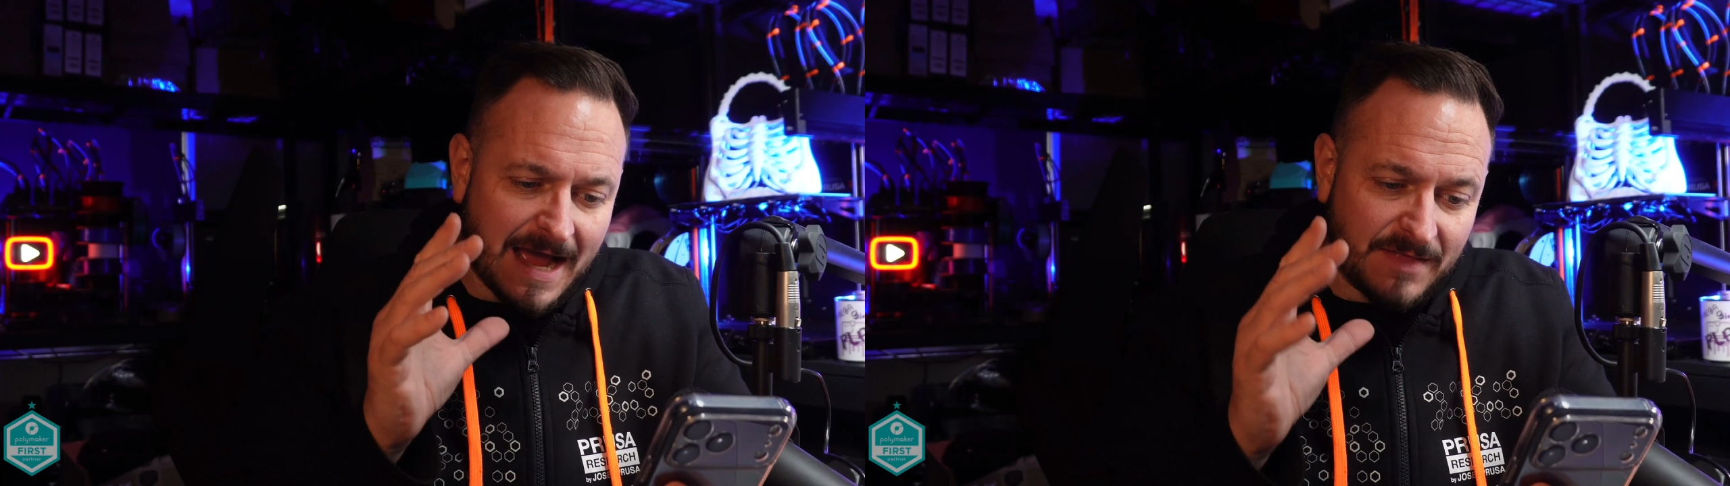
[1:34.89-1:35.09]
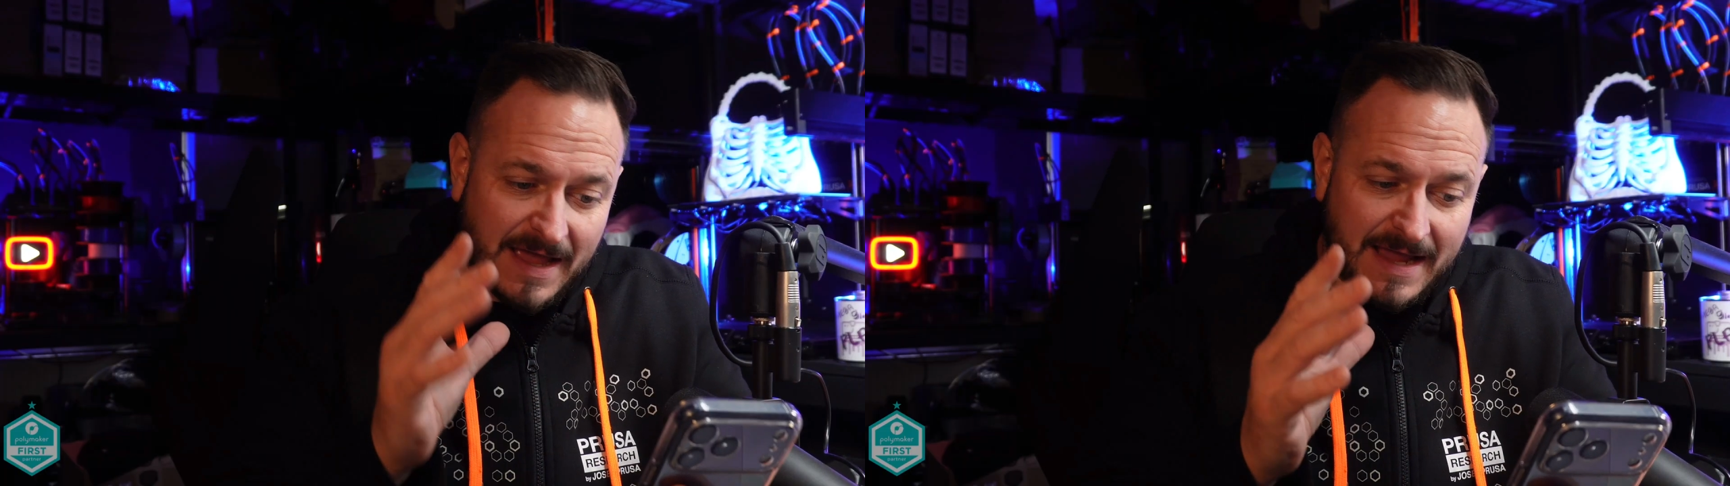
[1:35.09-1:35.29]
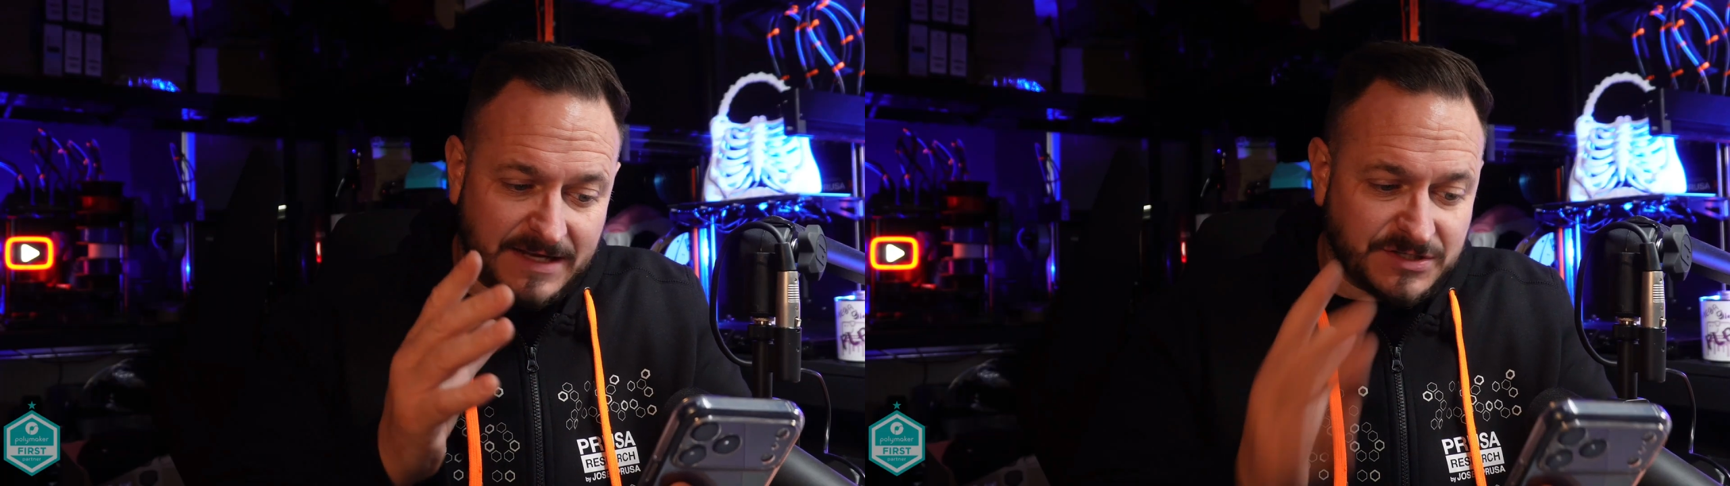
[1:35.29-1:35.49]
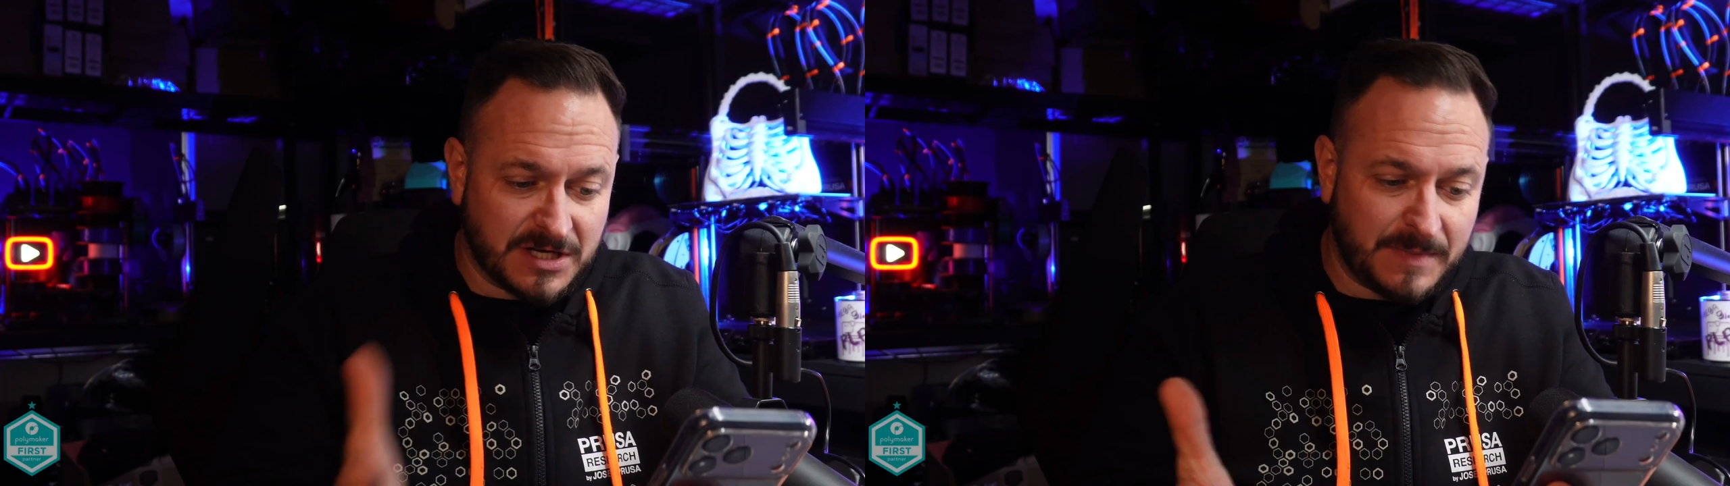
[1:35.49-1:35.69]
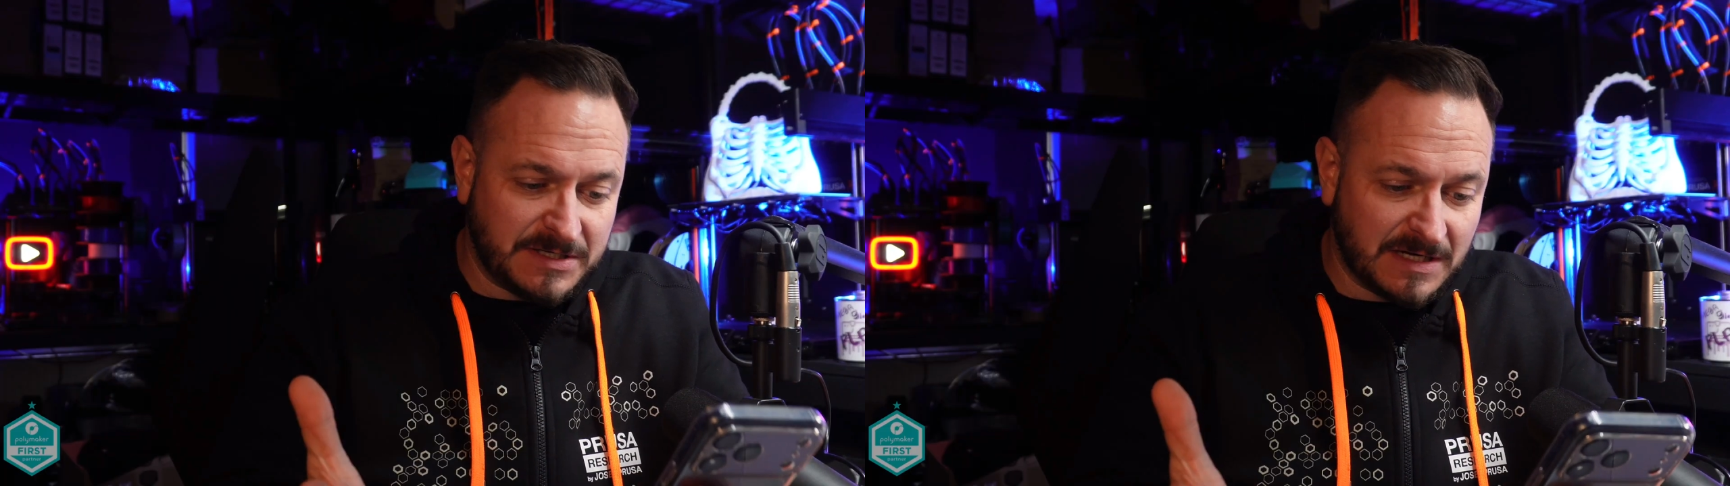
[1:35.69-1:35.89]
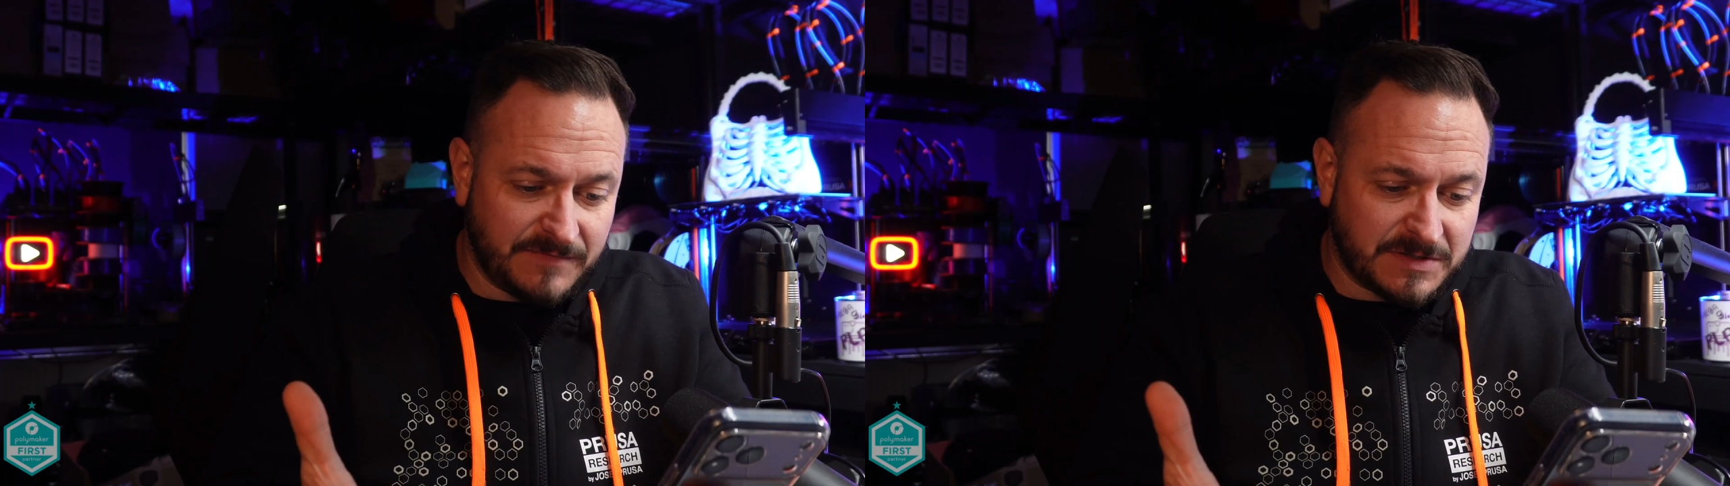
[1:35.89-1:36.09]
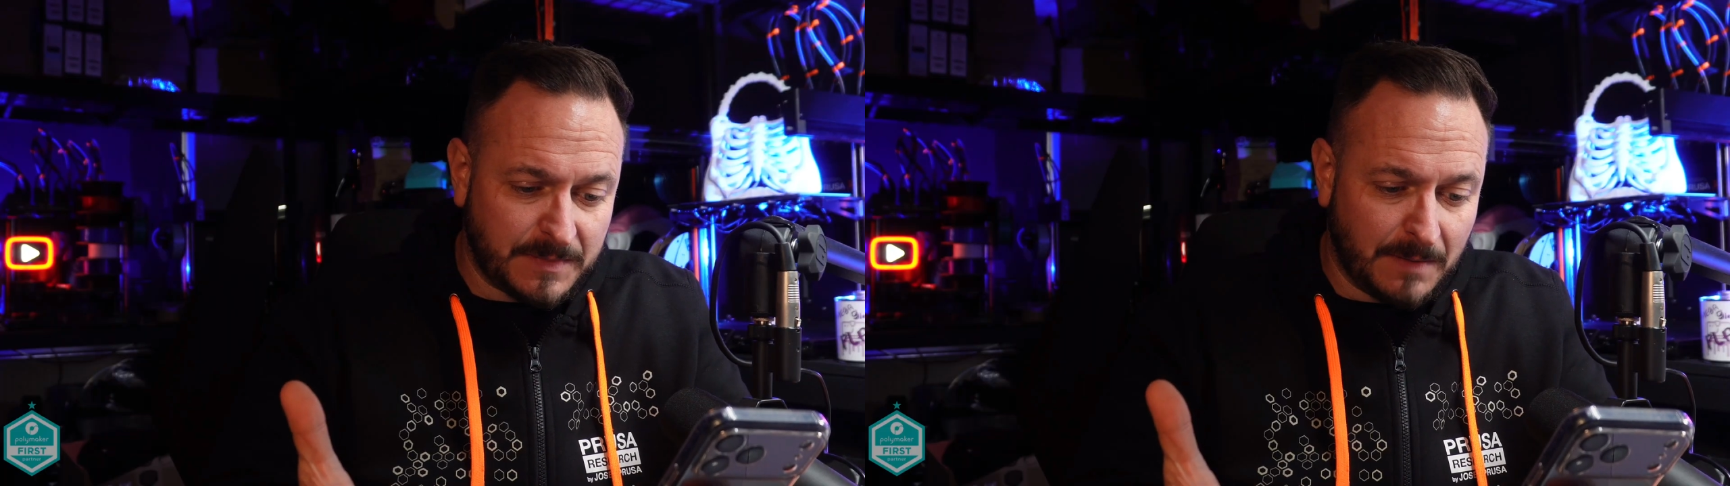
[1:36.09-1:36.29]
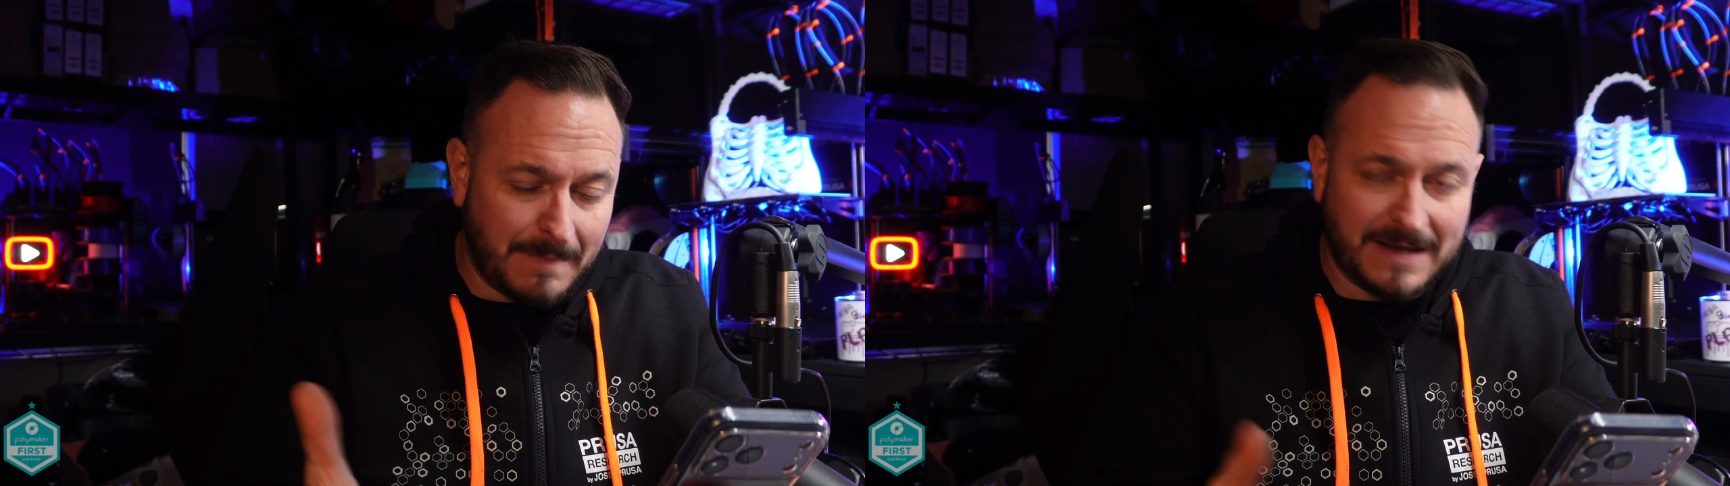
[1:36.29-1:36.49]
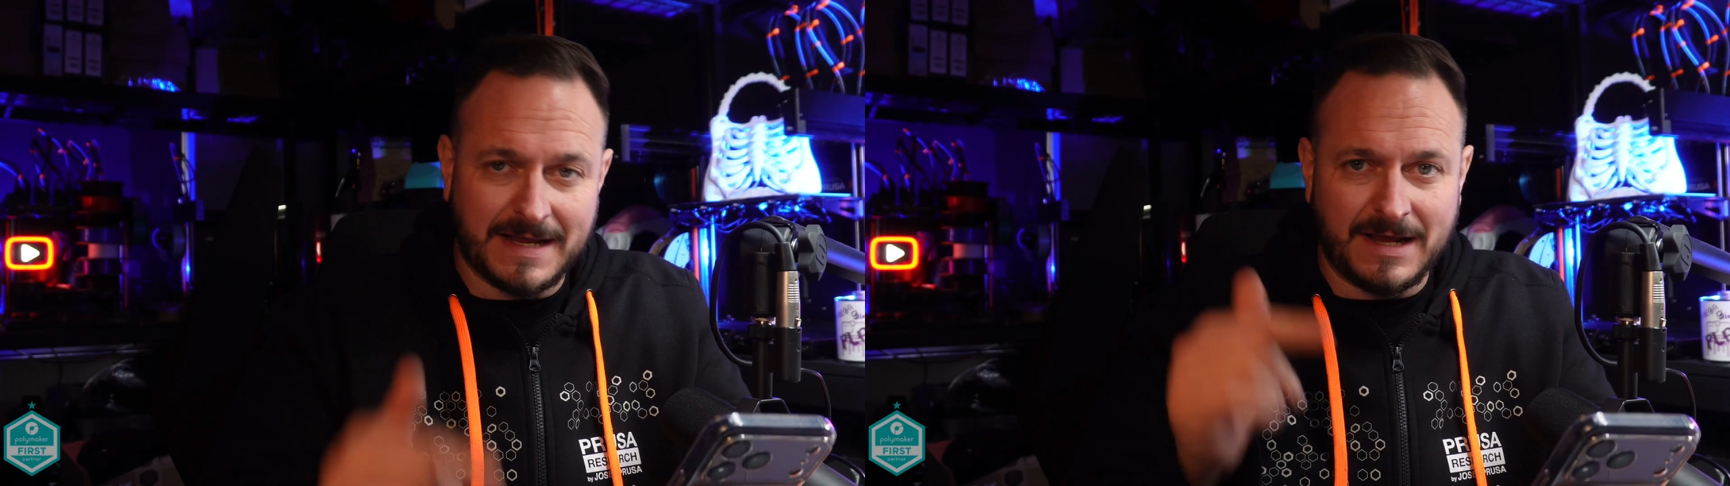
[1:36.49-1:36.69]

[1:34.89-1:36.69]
that it's going to be delivered to me on Monday.